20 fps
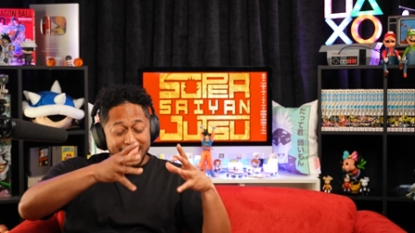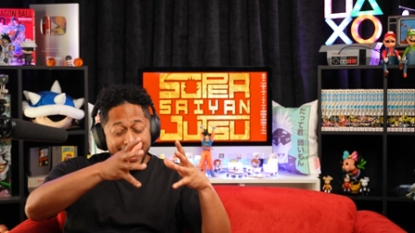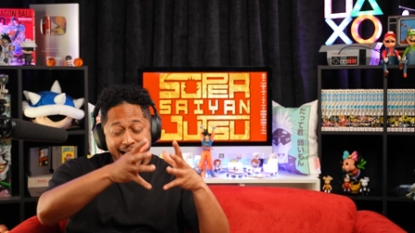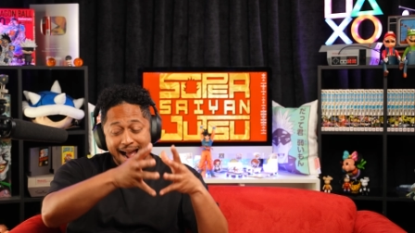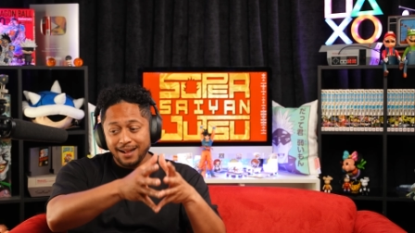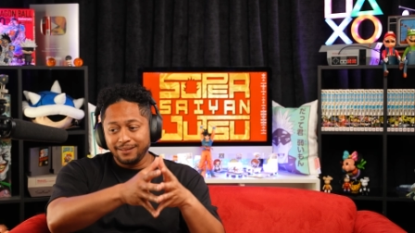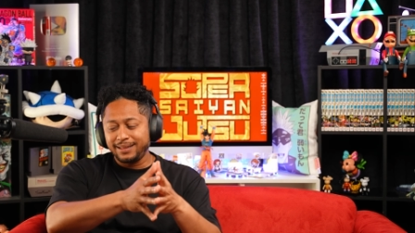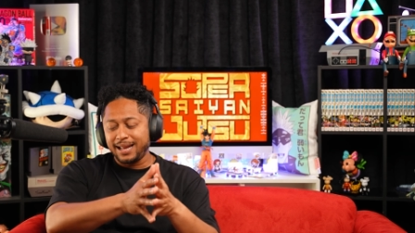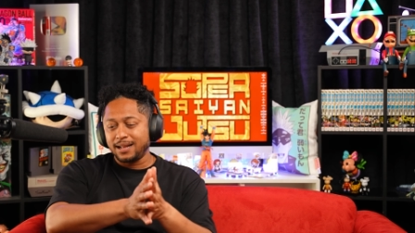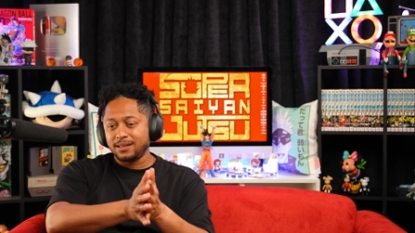
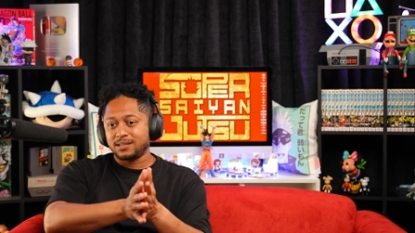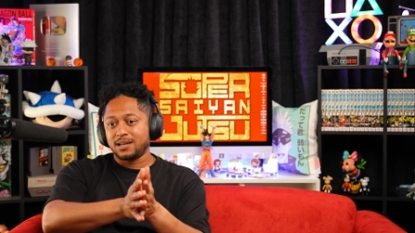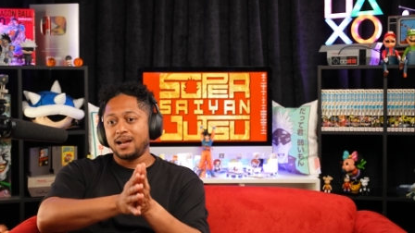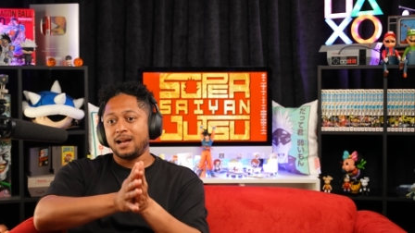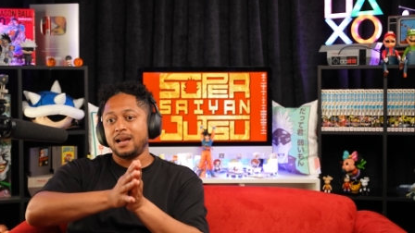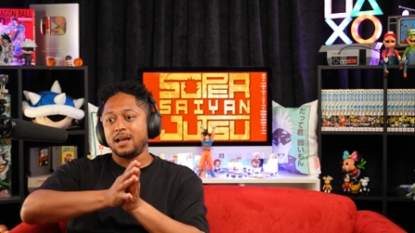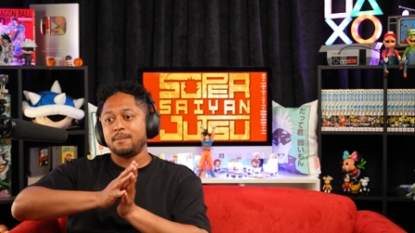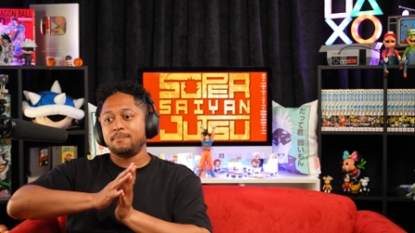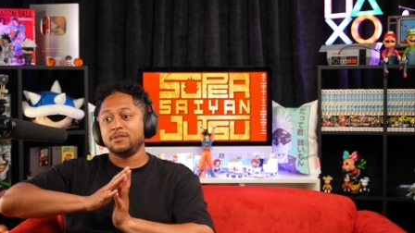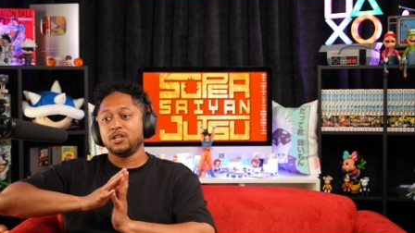at that
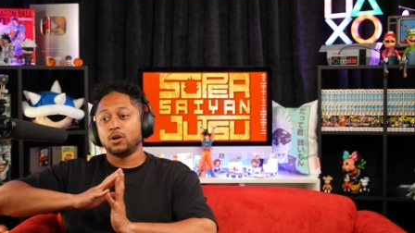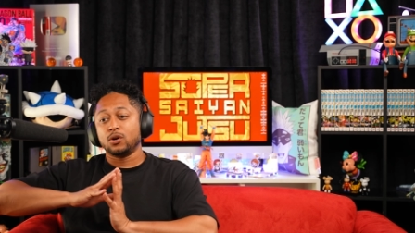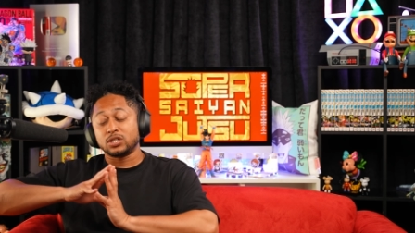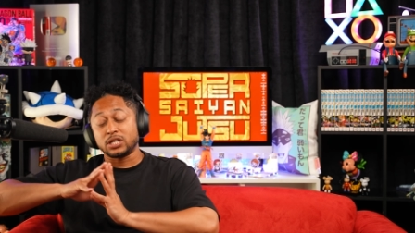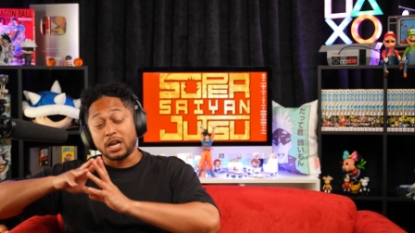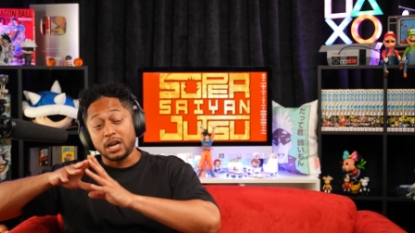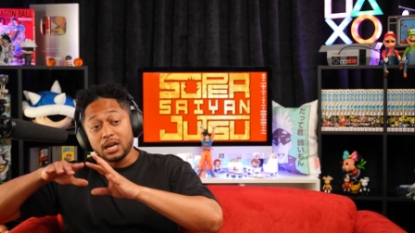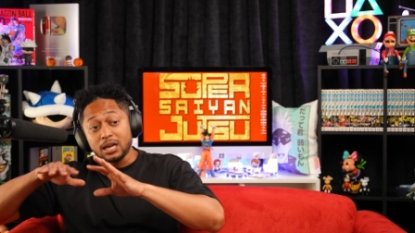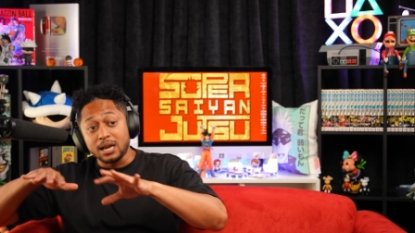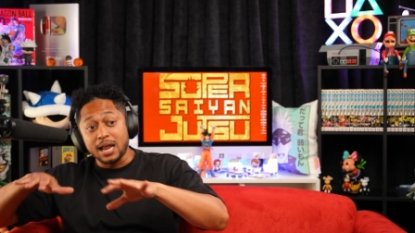time, there was
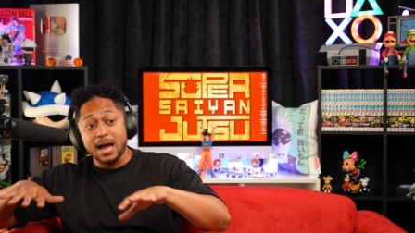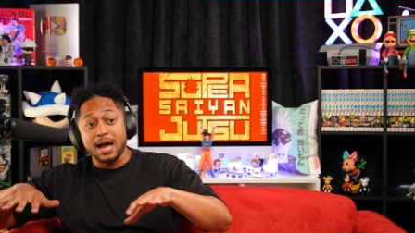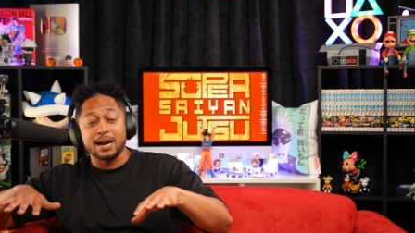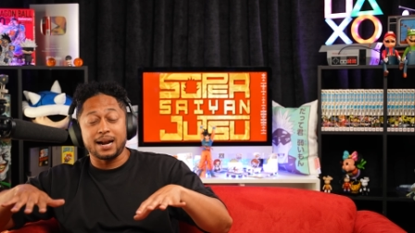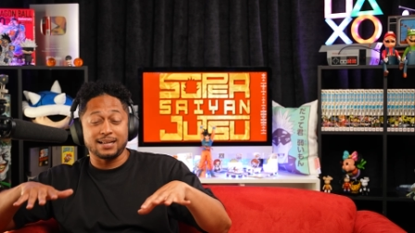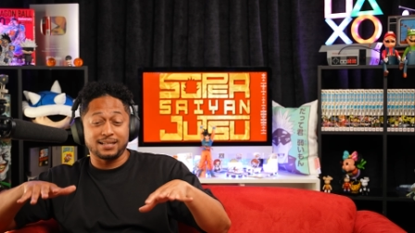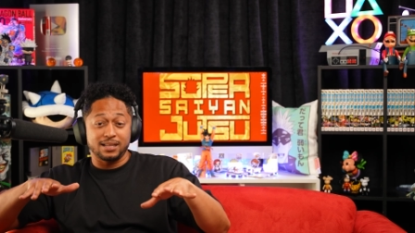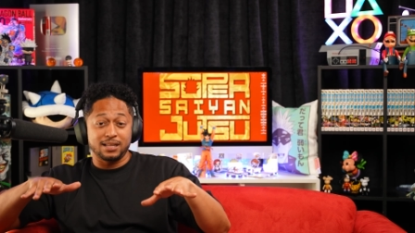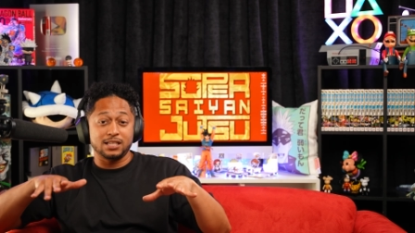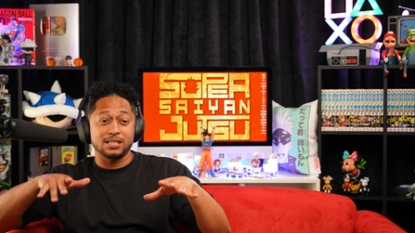a lot,
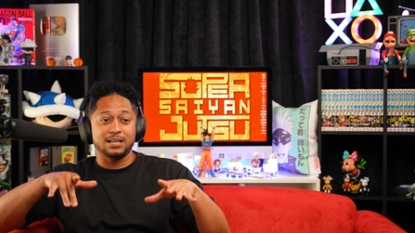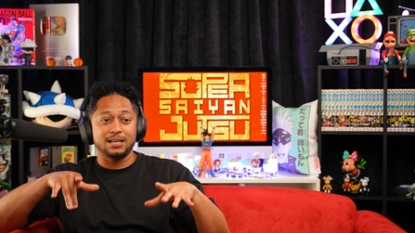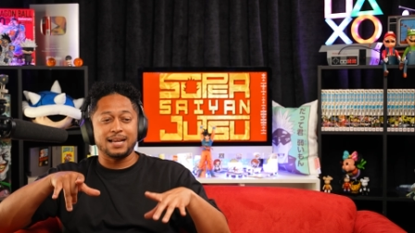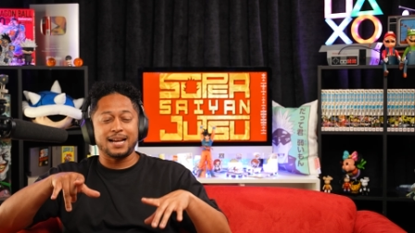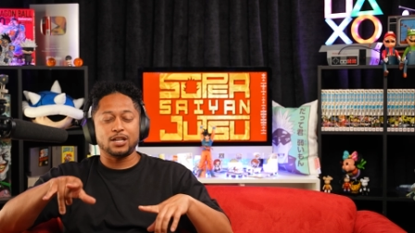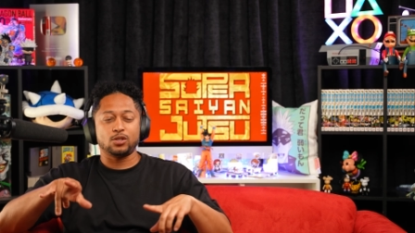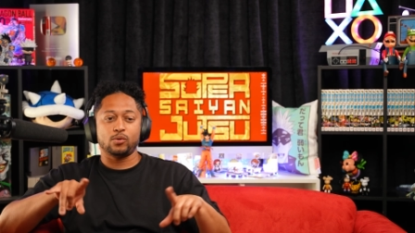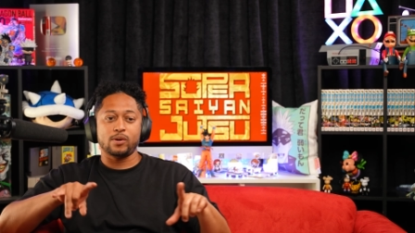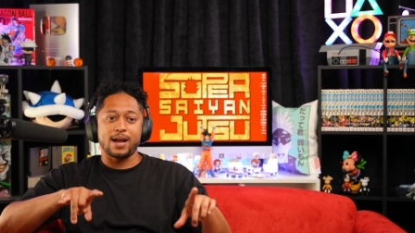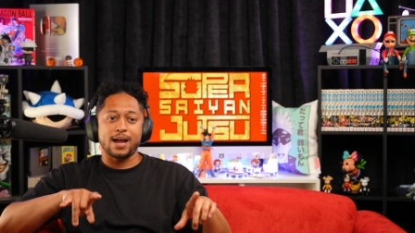I said this in the
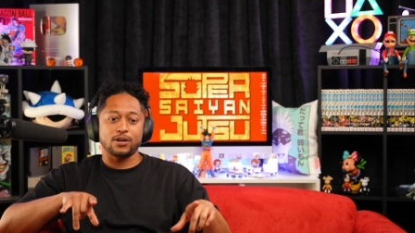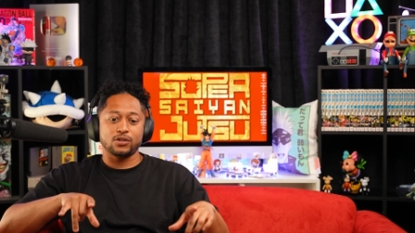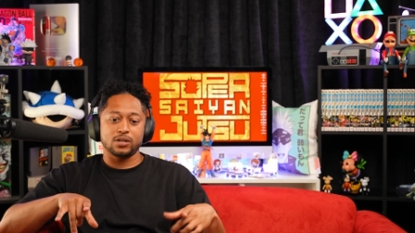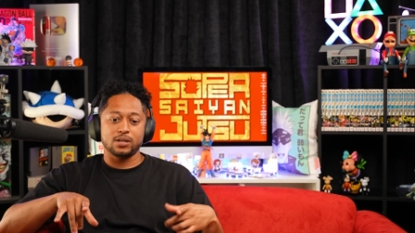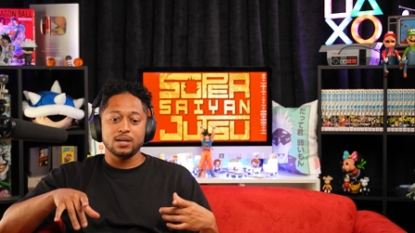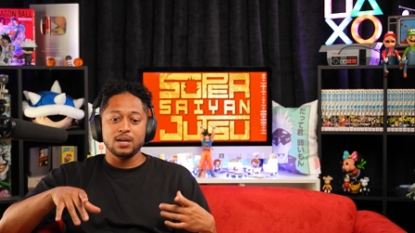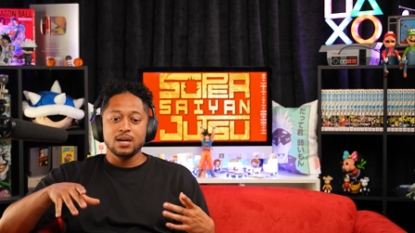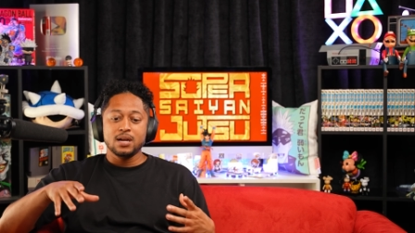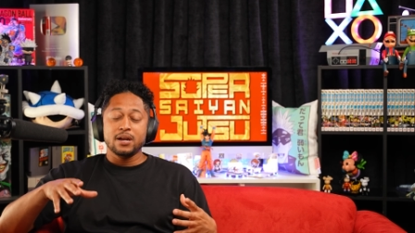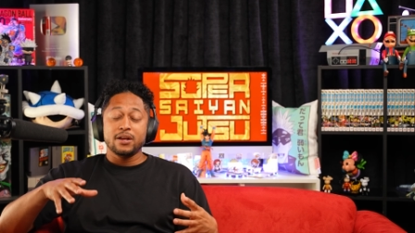last reaction,